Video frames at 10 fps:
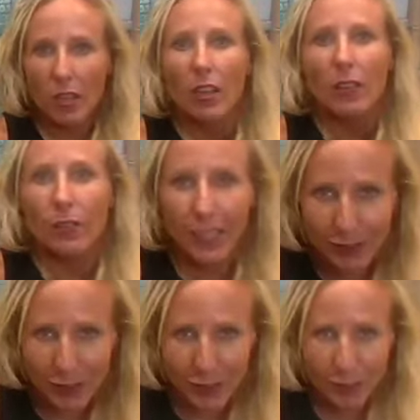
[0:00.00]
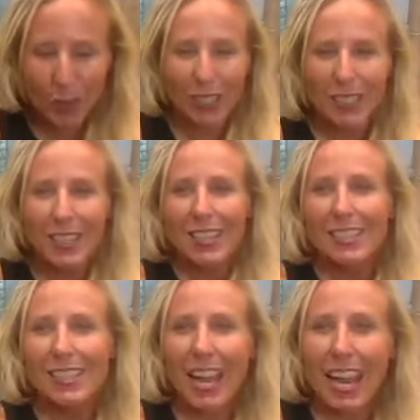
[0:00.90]
found someone
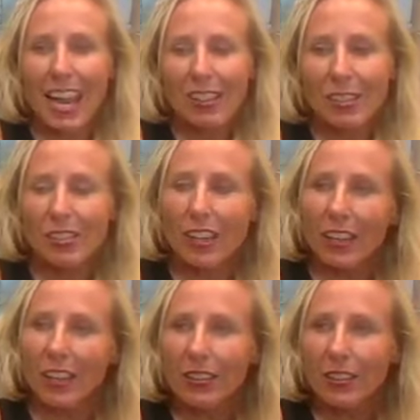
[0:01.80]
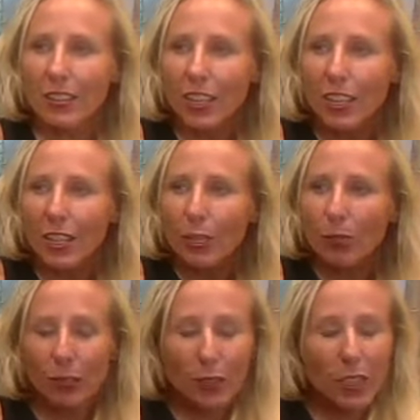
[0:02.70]
to ask, and my
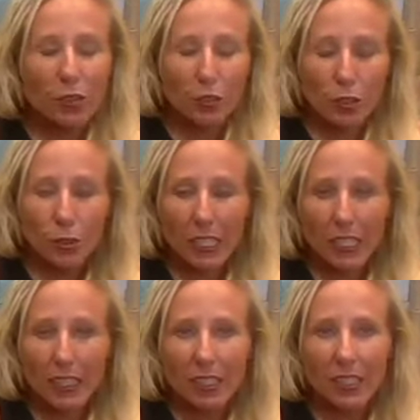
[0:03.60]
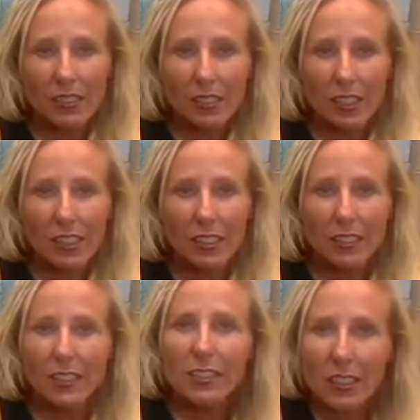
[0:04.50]
friend Judith said,
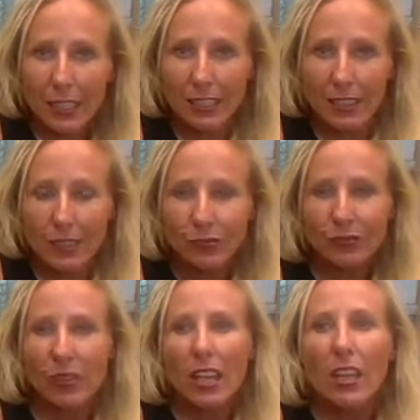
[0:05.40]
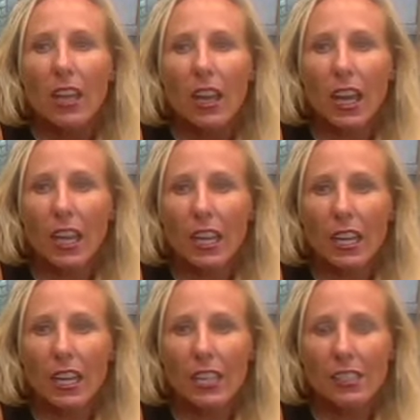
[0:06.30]
it's glaze.
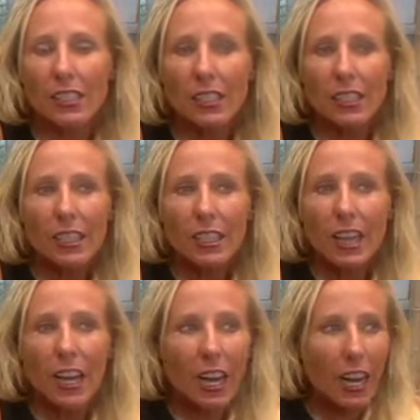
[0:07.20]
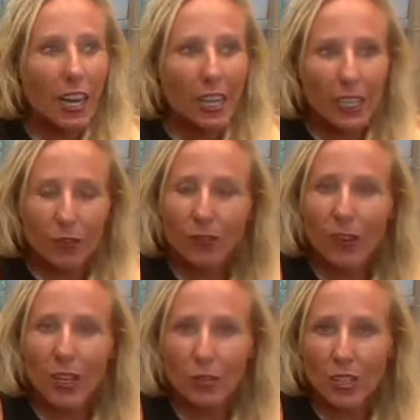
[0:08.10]
And I
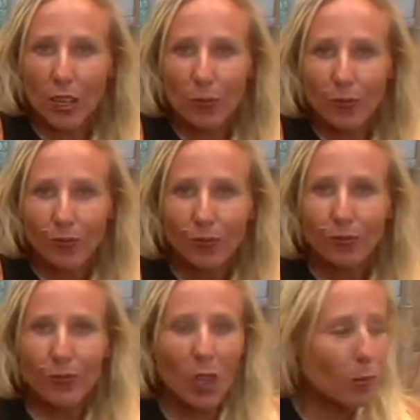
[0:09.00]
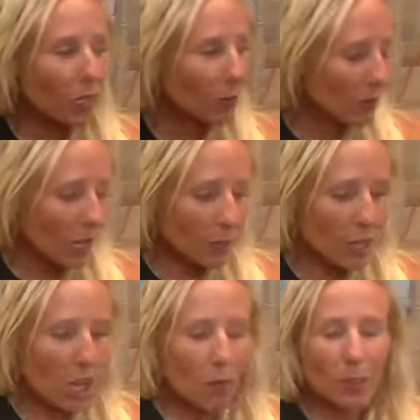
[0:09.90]
found some, I
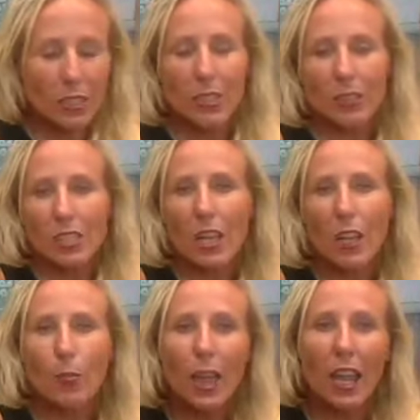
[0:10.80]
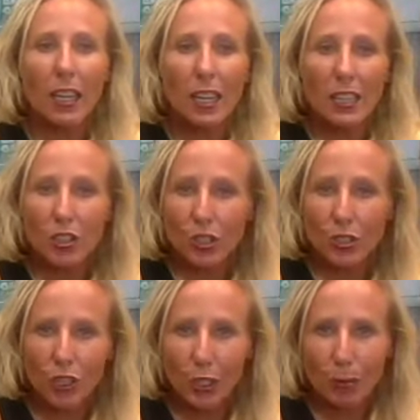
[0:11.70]
got myself some, and I just
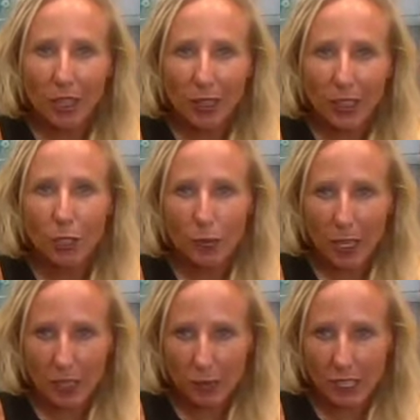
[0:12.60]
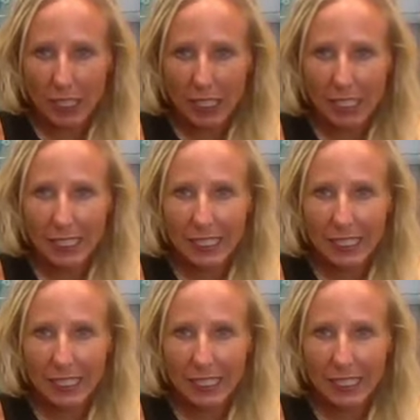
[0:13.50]
started playing around with it.